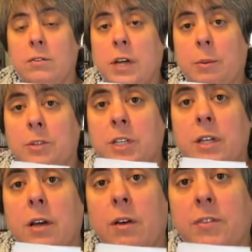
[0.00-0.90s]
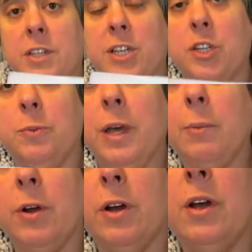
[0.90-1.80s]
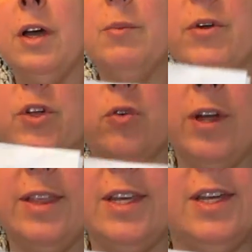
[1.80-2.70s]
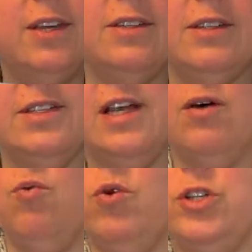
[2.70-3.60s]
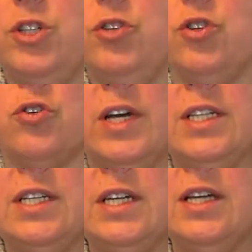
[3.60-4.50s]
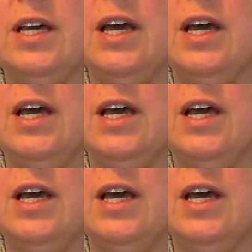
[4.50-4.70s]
top sheet of the tissue paper. But the great thing is that once you trace it